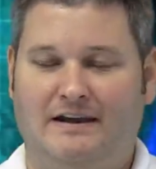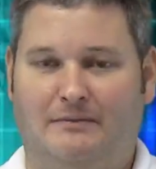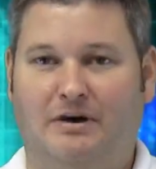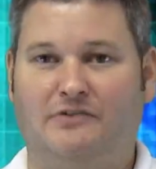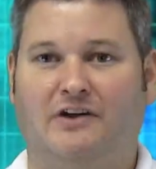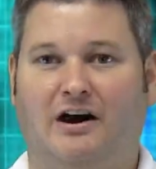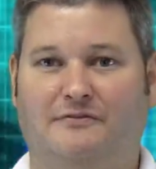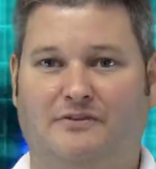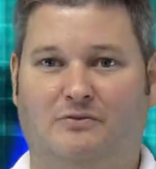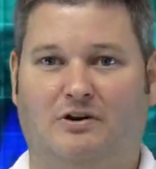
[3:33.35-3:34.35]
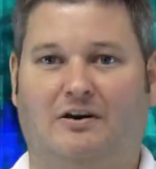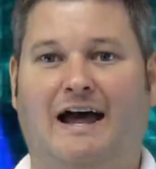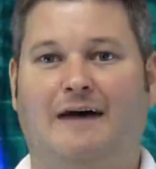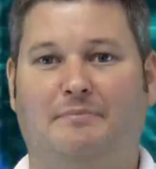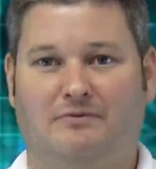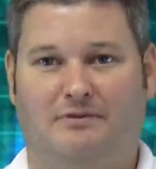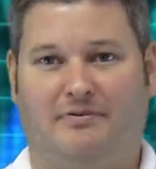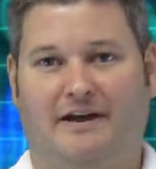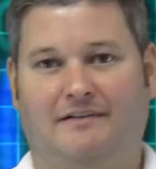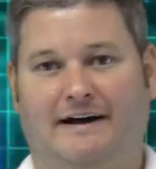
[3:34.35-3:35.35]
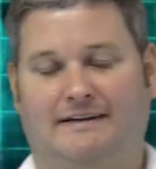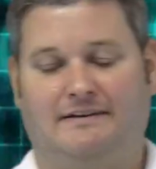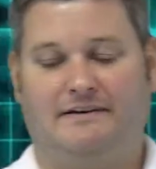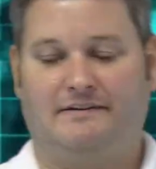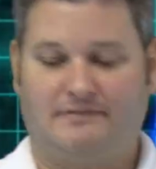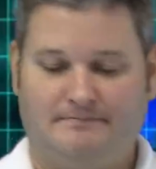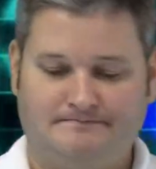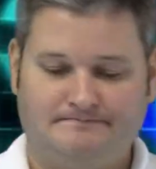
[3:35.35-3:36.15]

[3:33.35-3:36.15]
Now, most often what will happen with a play like this